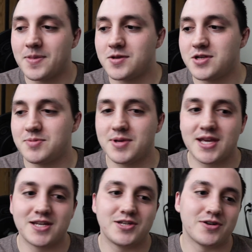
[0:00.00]
Just
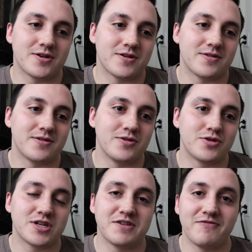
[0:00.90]
because your
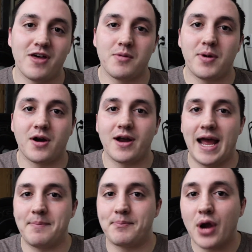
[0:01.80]
nutrition fell apart
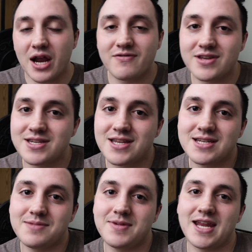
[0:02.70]
at breakfast
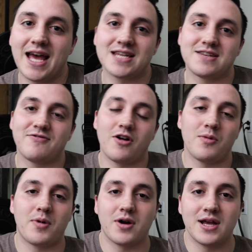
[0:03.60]
doesn't mean it has to
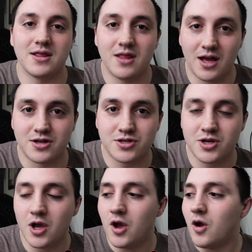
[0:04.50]
fall apart at lunch.